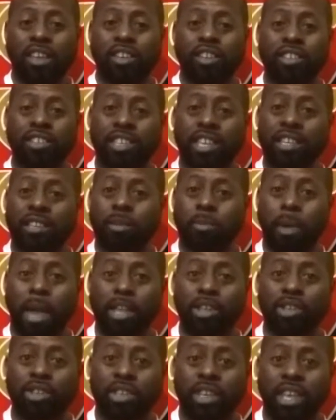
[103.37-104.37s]
You've seen the
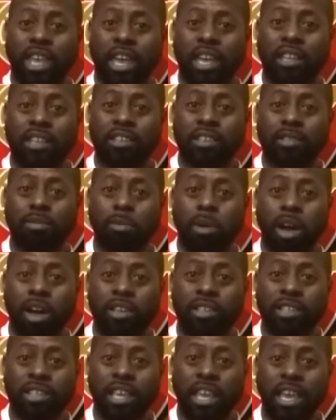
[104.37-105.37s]
matches against
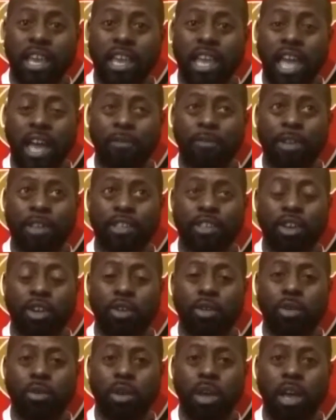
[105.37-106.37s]
Marseille,
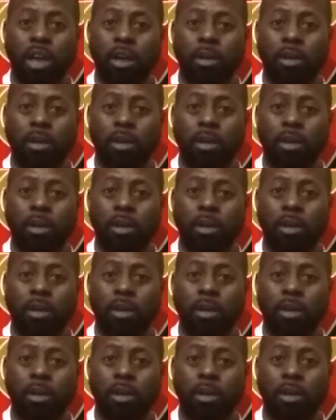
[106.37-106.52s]
Atletico